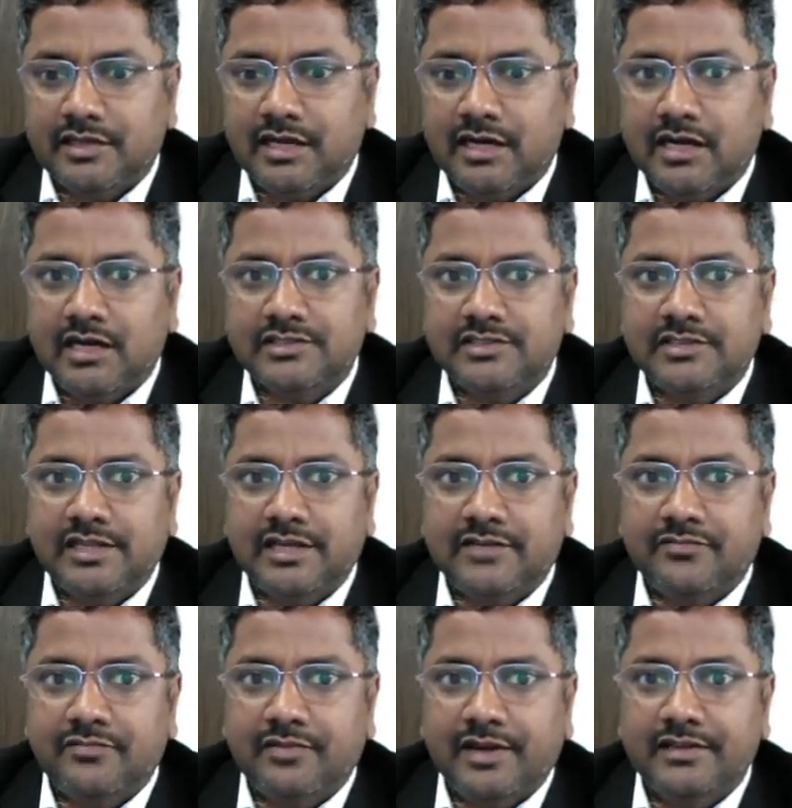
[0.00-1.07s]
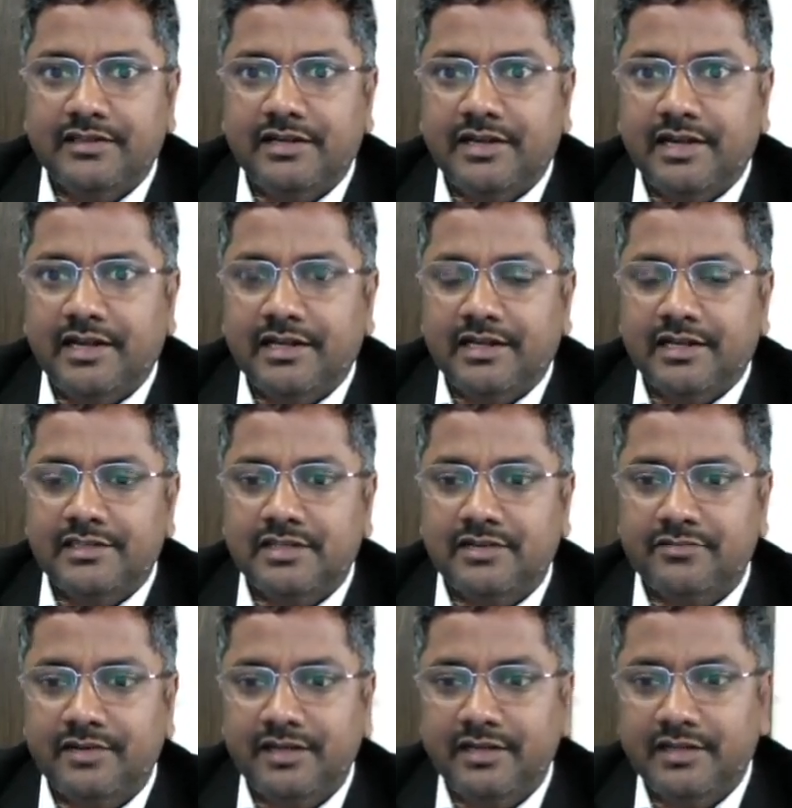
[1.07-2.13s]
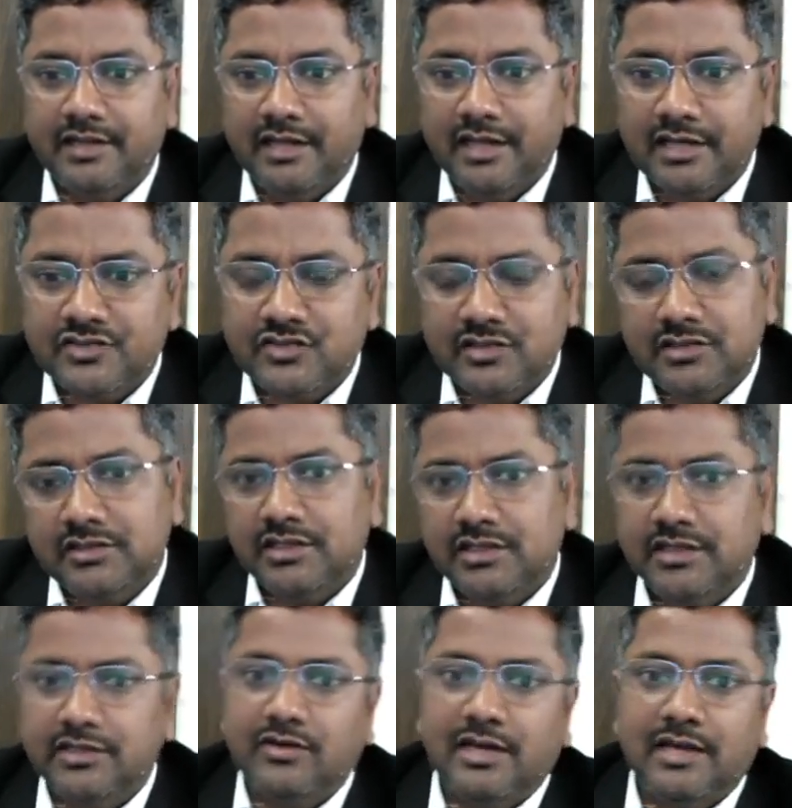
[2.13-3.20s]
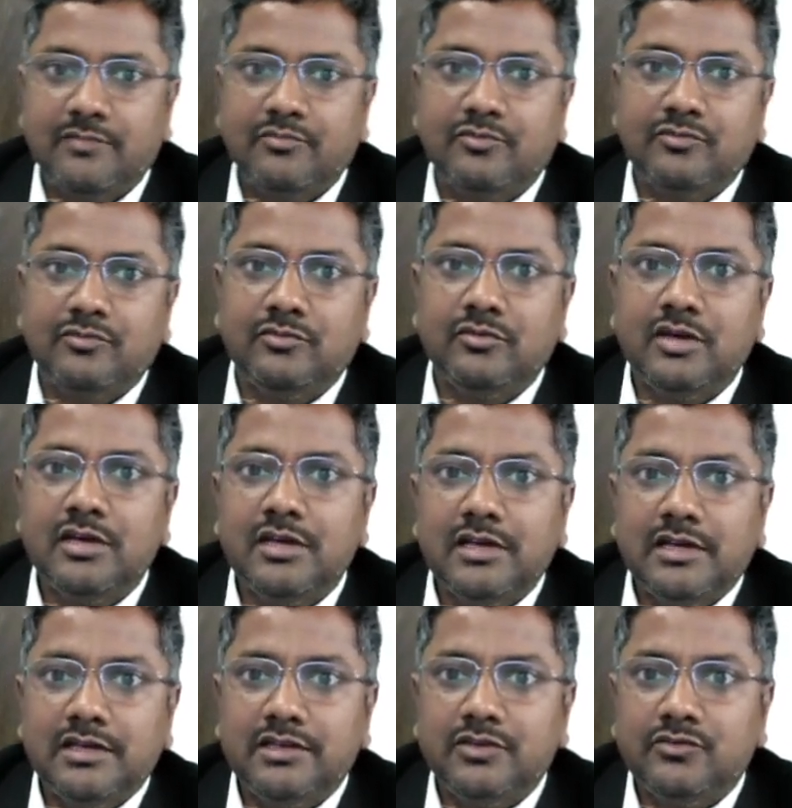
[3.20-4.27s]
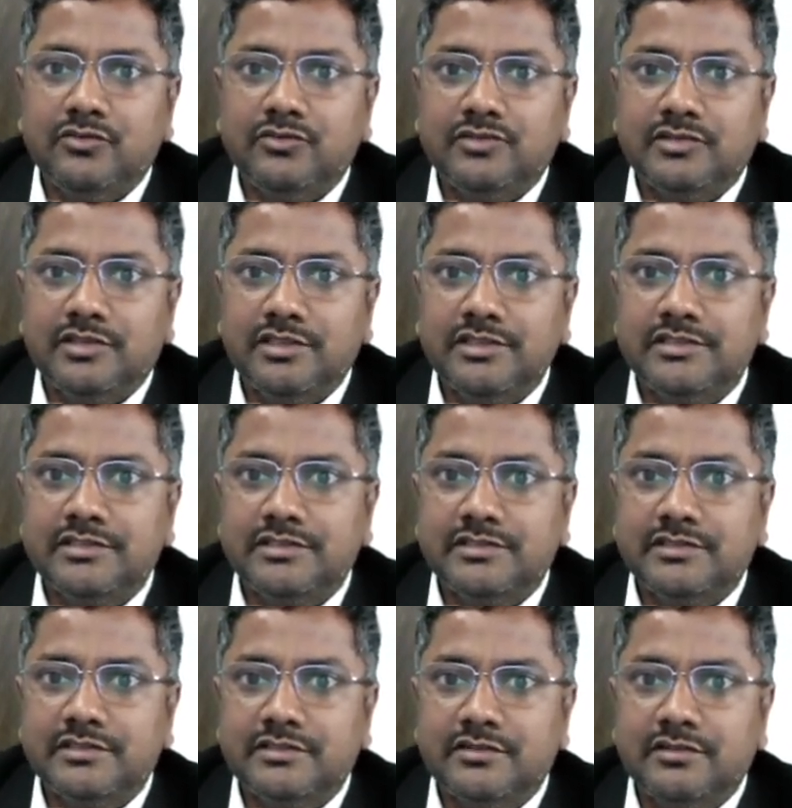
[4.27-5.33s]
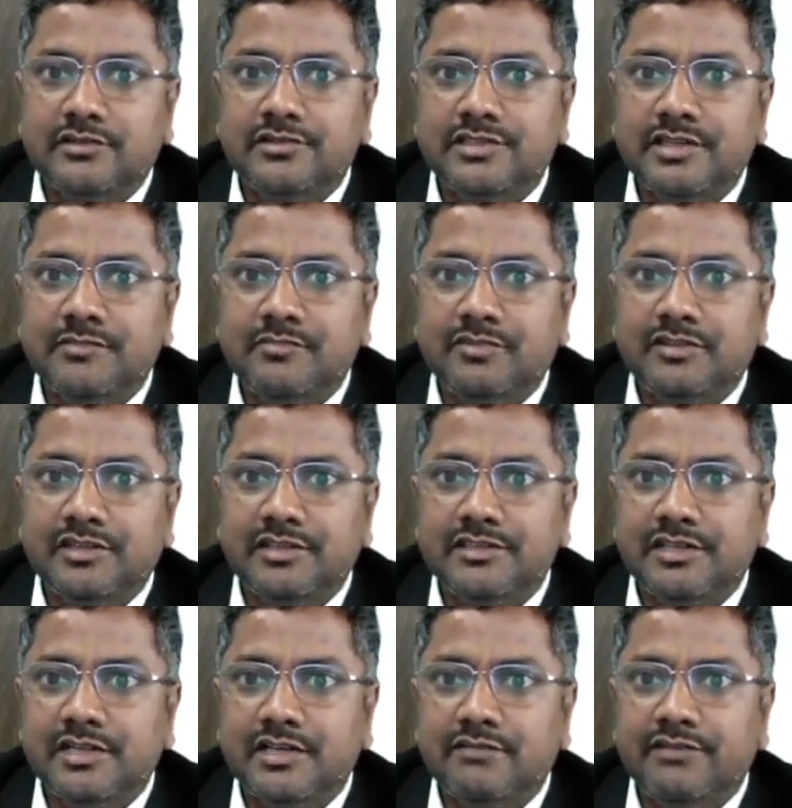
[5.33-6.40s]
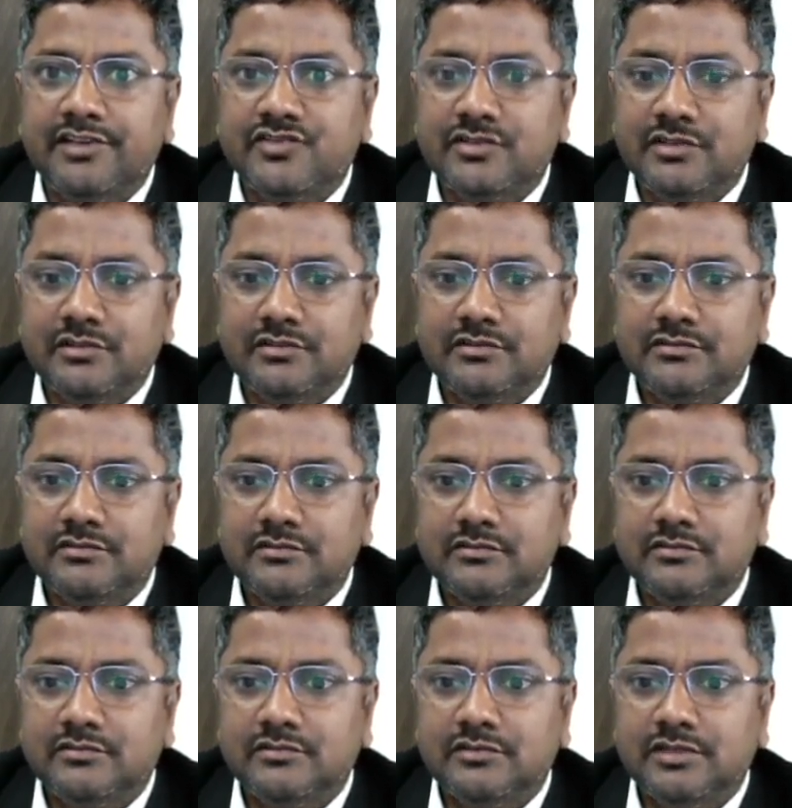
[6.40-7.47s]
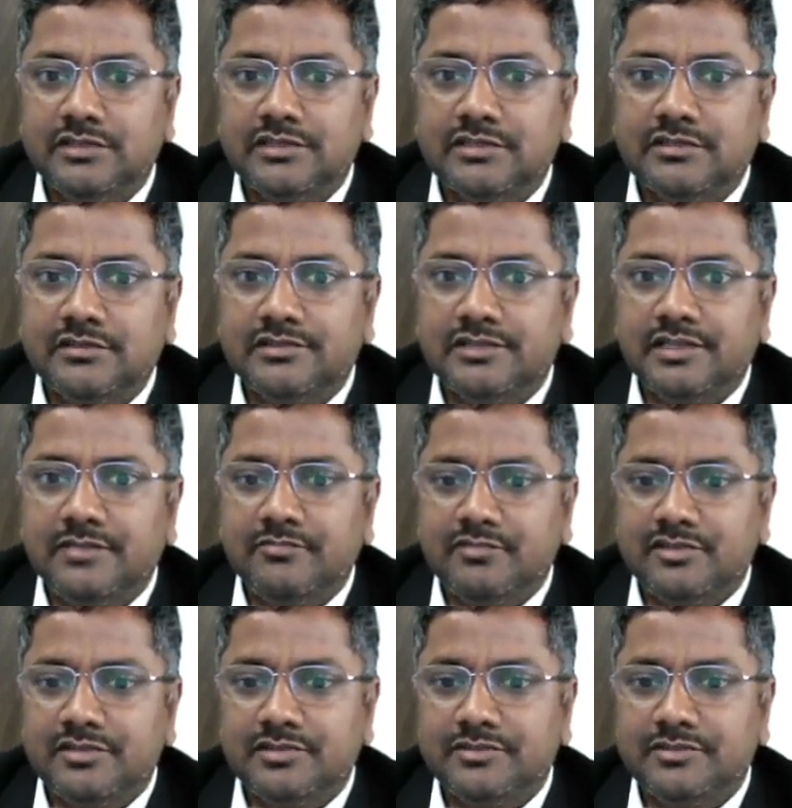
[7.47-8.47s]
asked that find the delta H of any reaction, then you have to use this concept, this equation, this concept